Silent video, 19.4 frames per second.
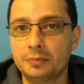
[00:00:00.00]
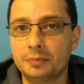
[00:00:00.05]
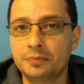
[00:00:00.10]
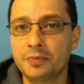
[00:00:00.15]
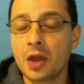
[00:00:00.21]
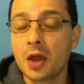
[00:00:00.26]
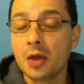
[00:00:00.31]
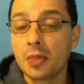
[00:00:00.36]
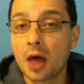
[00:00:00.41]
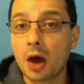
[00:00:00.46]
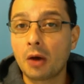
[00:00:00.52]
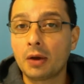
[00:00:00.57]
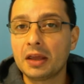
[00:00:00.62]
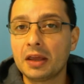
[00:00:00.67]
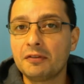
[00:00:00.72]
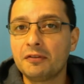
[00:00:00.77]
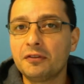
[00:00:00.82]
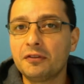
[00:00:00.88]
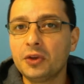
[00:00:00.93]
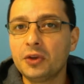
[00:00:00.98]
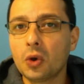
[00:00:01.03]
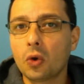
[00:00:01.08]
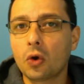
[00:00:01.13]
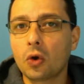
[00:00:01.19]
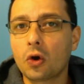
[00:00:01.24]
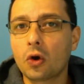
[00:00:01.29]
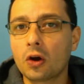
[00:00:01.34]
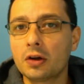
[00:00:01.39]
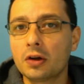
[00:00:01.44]
Now, if
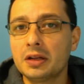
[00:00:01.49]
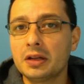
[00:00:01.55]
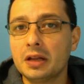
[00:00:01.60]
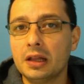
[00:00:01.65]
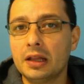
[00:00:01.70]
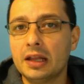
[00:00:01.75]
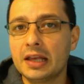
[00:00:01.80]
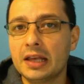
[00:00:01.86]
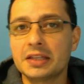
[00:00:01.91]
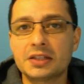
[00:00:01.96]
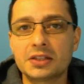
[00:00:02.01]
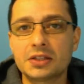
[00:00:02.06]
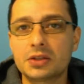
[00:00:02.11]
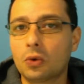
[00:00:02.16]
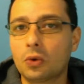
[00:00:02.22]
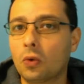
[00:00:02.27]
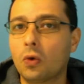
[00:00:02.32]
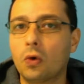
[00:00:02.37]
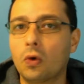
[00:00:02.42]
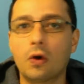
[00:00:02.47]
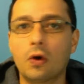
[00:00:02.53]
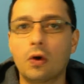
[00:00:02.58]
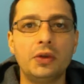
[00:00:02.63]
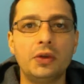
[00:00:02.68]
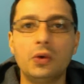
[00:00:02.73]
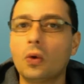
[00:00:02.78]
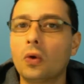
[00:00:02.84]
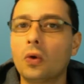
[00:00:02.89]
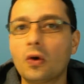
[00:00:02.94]
your list or
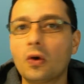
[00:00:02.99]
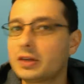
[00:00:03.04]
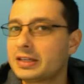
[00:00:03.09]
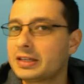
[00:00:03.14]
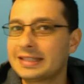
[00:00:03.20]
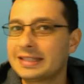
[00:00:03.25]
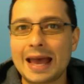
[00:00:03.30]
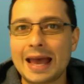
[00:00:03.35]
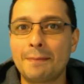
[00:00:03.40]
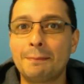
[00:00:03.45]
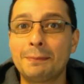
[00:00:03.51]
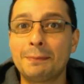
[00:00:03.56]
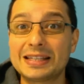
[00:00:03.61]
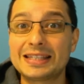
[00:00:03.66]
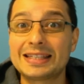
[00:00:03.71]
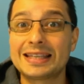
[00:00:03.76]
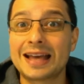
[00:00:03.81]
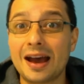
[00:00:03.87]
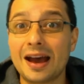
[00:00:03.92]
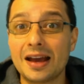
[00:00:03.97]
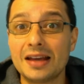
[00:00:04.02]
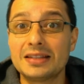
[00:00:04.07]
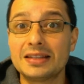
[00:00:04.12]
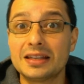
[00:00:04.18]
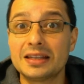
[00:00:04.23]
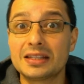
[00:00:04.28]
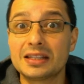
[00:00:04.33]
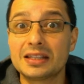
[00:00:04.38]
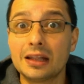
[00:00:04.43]
your sample size
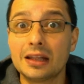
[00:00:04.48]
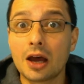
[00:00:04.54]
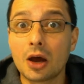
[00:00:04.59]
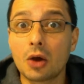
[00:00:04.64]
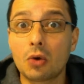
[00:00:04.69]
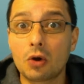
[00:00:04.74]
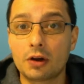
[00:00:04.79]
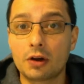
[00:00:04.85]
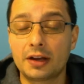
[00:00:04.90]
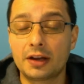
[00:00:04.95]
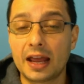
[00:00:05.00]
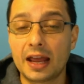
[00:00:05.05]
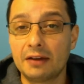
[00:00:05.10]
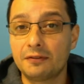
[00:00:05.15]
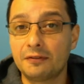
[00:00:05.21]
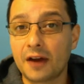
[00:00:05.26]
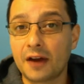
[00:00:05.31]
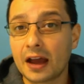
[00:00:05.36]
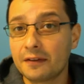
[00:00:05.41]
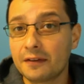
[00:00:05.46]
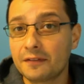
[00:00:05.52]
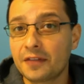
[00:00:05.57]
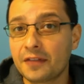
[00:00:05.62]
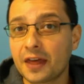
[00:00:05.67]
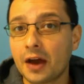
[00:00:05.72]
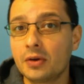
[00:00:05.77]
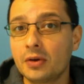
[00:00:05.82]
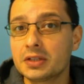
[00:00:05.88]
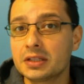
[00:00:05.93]
is lower than
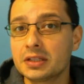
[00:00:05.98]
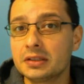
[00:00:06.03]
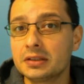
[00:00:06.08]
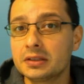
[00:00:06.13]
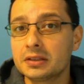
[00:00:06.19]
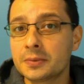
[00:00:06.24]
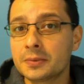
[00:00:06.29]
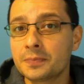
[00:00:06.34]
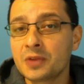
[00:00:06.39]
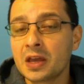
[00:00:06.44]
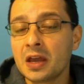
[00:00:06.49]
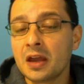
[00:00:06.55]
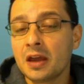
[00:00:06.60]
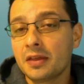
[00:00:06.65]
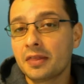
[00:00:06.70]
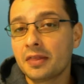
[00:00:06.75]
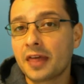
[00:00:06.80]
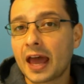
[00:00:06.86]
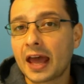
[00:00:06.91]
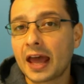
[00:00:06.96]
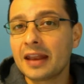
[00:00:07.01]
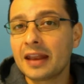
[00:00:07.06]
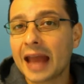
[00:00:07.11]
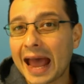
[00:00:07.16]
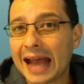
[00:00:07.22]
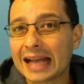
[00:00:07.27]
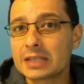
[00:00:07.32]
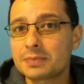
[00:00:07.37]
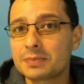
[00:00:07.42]
5,000, then
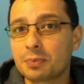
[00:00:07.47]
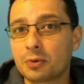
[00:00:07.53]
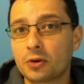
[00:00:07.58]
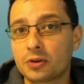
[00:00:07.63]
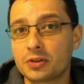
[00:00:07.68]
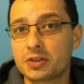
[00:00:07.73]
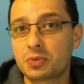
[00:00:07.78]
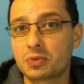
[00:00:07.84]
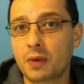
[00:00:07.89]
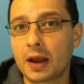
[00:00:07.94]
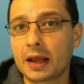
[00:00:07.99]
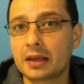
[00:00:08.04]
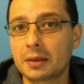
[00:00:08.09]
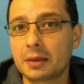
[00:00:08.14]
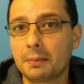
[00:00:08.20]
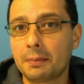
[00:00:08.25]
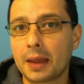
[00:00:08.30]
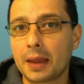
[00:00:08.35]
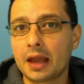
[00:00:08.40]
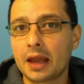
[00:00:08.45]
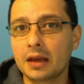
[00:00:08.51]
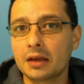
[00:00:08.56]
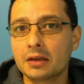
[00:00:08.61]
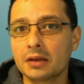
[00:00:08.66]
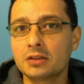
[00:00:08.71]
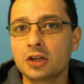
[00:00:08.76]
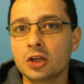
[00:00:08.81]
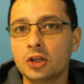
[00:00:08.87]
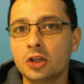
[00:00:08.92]
experts
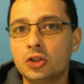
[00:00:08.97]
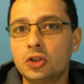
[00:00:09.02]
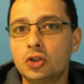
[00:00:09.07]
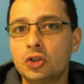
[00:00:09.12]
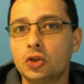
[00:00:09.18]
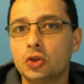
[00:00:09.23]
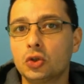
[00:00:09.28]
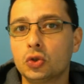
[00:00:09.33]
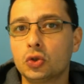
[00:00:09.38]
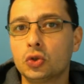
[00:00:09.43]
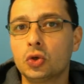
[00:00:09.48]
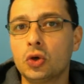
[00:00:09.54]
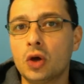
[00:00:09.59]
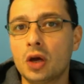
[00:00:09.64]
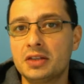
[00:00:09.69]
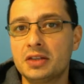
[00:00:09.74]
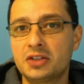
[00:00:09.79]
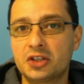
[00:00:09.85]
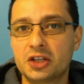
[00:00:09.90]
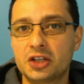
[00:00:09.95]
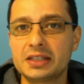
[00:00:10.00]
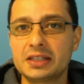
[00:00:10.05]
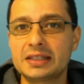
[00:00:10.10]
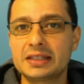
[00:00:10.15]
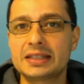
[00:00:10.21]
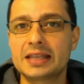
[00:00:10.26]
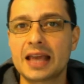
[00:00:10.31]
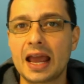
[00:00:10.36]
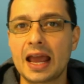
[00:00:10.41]
recommend to
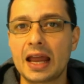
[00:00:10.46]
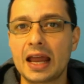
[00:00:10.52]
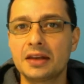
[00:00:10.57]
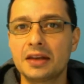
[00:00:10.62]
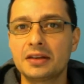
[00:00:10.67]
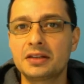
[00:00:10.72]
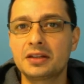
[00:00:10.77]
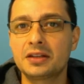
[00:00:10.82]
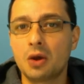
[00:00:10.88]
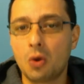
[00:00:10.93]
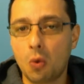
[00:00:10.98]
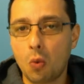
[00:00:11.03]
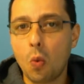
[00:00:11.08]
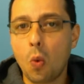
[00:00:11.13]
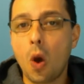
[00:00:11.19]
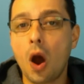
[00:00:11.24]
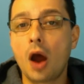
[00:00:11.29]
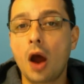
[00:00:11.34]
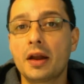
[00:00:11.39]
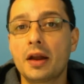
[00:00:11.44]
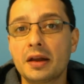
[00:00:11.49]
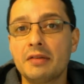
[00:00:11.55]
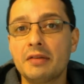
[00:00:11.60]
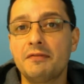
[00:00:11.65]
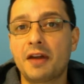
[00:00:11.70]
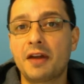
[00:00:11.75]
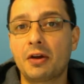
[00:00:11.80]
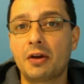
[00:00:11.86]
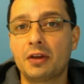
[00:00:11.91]
just send one
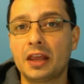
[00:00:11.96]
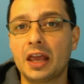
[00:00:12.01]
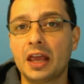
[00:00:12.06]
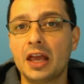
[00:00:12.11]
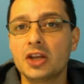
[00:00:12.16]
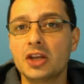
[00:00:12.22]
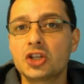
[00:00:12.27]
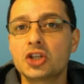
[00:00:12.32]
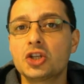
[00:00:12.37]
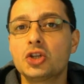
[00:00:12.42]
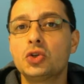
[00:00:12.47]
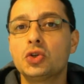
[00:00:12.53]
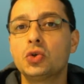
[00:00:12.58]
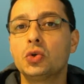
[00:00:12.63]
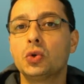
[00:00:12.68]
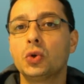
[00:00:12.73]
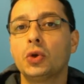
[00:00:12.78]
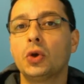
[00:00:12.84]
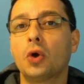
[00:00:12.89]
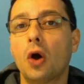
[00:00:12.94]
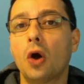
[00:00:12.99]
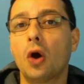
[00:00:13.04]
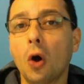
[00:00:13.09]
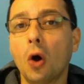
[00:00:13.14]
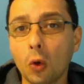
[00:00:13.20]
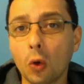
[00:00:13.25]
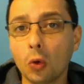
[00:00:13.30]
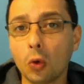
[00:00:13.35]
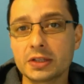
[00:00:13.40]
variation to your
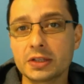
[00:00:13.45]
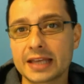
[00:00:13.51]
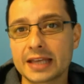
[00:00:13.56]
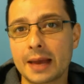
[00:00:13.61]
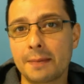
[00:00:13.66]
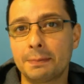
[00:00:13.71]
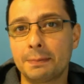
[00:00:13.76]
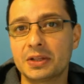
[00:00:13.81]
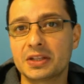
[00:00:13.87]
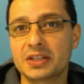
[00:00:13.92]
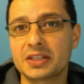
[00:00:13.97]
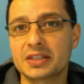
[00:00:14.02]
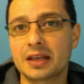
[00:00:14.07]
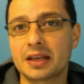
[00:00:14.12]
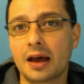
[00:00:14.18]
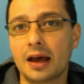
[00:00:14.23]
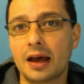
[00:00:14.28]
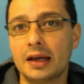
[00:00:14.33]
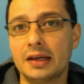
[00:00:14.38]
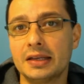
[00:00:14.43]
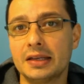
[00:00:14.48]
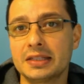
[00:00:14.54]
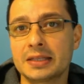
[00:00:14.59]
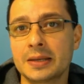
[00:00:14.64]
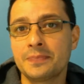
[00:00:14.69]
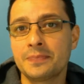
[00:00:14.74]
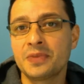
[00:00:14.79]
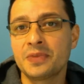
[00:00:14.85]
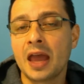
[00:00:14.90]
whole sample size
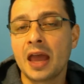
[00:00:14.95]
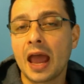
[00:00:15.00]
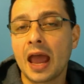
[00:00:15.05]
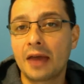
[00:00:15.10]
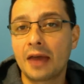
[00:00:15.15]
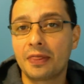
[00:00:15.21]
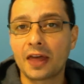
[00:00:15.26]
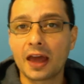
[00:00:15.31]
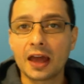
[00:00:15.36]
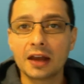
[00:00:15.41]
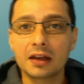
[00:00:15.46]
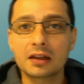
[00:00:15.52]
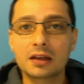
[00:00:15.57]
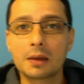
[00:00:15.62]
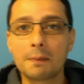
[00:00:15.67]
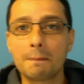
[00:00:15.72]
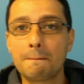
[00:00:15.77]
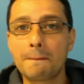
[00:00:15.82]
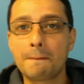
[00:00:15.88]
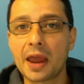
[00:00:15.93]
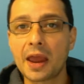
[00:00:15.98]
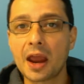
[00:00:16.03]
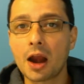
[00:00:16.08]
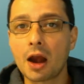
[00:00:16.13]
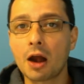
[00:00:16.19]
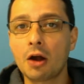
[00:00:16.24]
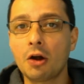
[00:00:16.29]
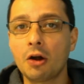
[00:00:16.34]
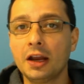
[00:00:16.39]
and then
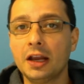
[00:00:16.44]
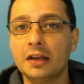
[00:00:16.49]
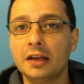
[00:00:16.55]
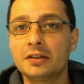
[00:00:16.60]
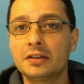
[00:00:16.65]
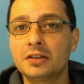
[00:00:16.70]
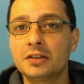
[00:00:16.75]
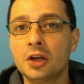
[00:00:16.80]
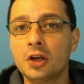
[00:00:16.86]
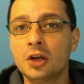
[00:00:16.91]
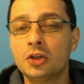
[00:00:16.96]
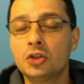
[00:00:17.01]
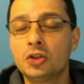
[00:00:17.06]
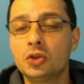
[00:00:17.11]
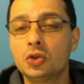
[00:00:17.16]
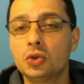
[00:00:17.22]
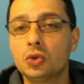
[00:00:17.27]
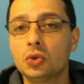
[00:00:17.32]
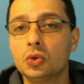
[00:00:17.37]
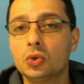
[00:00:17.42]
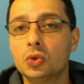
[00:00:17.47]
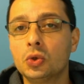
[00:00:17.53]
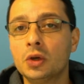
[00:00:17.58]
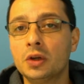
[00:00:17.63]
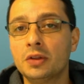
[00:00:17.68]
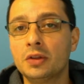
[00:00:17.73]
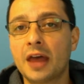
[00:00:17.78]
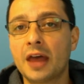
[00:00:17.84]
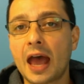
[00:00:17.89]
compare it to
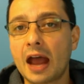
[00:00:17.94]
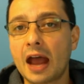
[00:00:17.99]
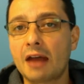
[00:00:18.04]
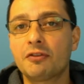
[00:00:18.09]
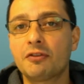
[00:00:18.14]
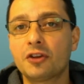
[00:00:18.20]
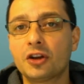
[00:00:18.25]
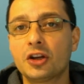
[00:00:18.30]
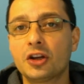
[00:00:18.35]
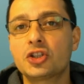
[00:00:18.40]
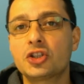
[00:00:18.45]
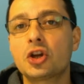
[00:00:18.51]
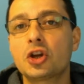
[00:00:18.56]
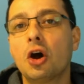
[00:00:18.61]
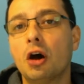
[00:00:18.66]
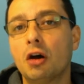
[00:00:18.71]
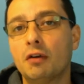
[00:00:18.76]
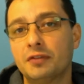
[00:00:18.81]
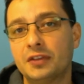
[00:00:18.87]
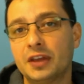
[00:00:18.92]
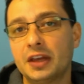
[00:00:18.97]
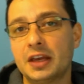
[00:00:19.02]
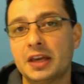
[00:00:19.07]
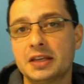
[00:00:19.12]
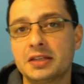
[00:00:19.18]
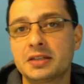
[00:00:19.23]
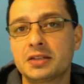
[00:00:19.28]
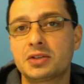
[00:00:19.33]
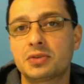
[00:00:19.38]
the average of the
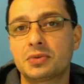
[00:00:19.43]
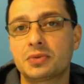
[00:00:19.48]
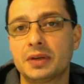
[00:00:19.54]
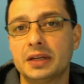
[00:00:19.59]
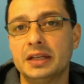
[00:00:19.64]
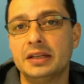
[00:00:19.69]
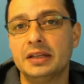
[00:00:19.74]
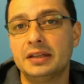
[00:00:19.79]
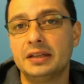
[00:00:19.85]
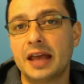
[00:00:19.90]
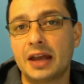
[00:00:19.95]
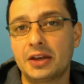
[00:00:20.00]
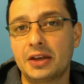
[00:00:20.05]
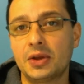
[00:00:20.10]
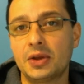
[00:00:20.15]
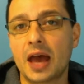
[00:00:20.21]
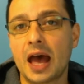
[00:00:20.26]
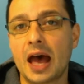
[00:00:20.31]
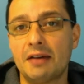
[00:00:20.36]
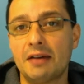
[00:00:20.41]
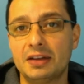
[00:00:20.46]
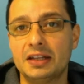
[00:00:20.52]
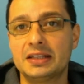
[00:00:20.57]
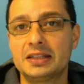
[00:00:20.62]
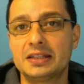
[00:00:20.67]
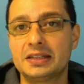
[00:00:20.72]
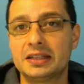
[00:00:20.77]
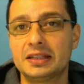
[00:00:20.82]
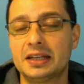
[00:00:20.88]
history that you have in
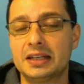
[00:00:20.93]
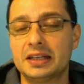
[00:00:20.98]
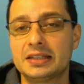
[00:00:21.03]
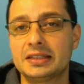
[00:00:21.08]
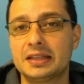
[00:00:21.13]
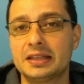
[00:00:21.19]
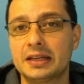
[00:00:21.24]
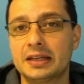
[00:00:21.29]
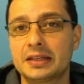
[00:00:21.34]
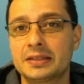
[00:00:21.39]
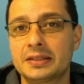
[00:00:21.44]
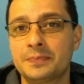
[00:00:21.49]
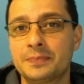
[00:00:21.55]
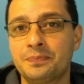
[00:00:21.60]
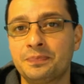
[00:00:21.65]
statistics.